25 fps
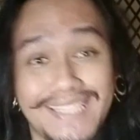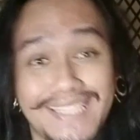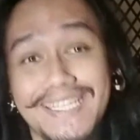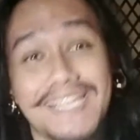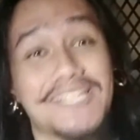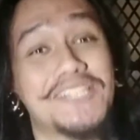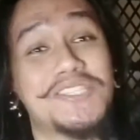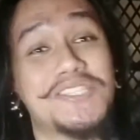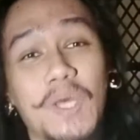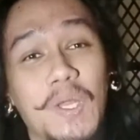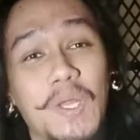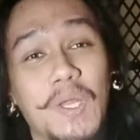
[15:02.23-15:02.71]
And
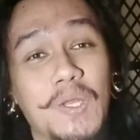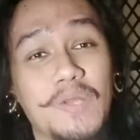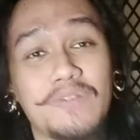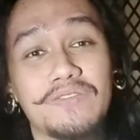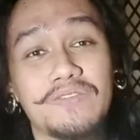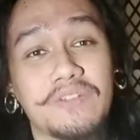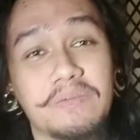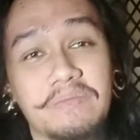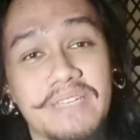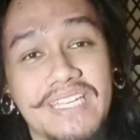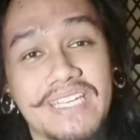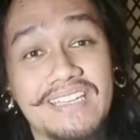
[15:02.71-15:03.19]
that's all
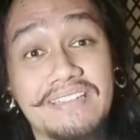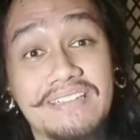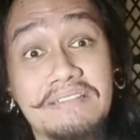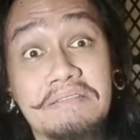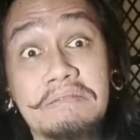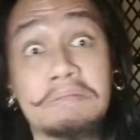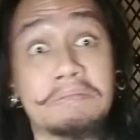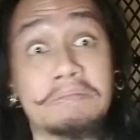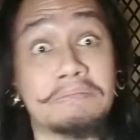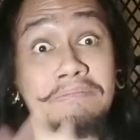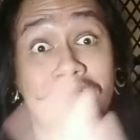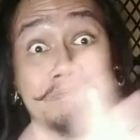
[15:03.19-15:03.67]
from me.
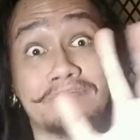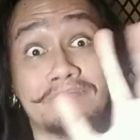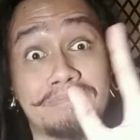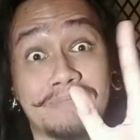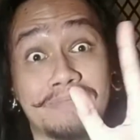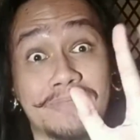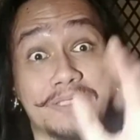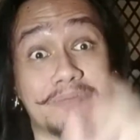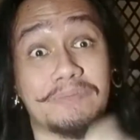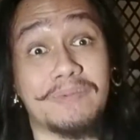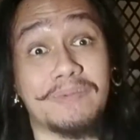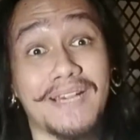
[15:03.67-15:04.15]

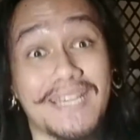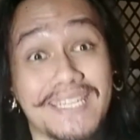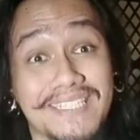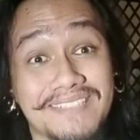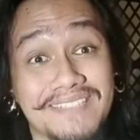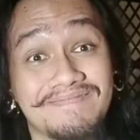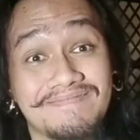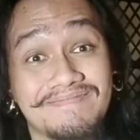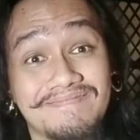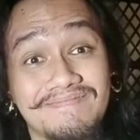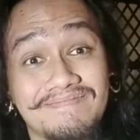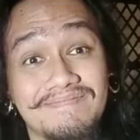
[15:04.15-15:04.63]
Goodbye,
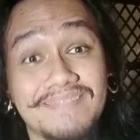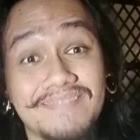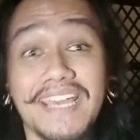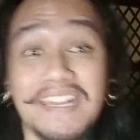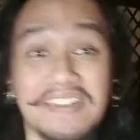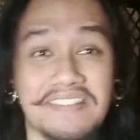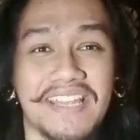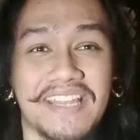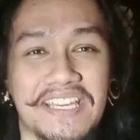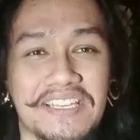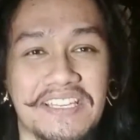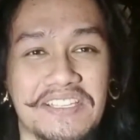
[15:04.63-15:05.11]

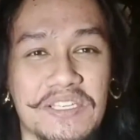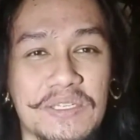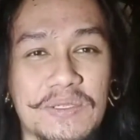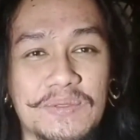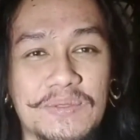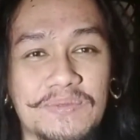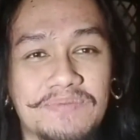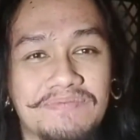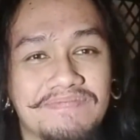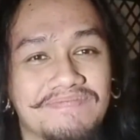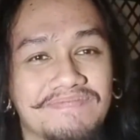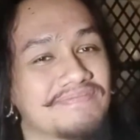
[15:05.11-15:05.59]
and thank
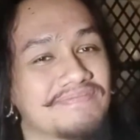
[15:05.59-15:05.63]
you.